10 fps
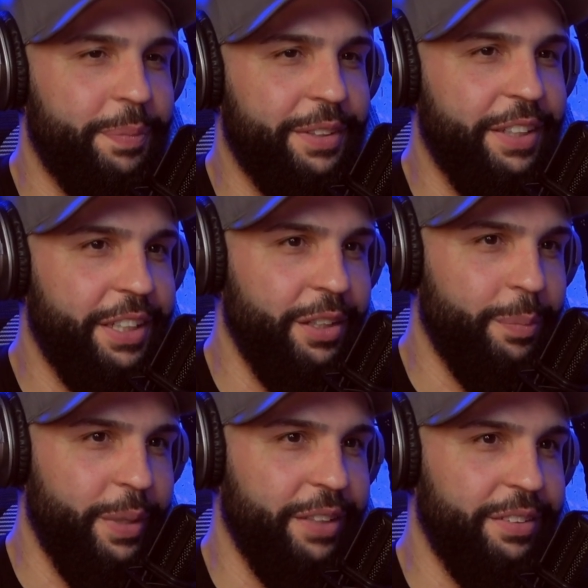particular
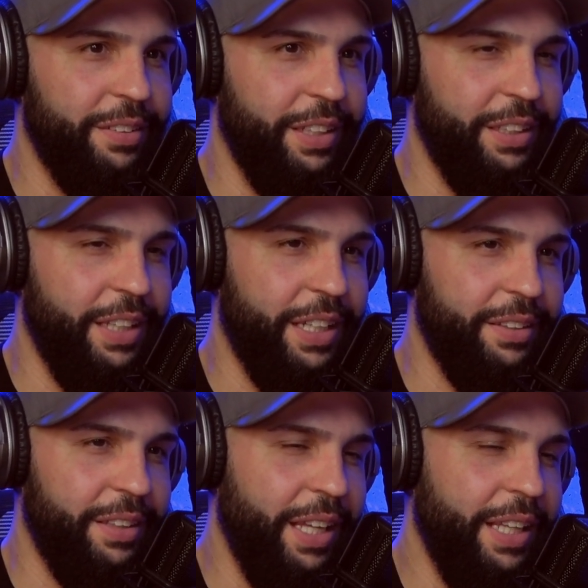places like
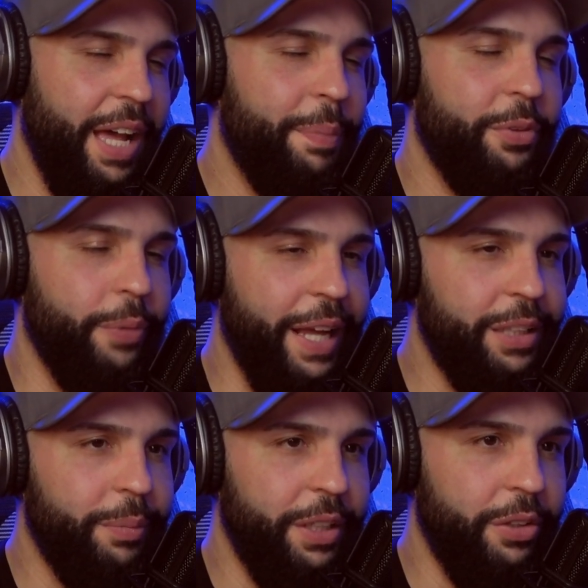that happens randomly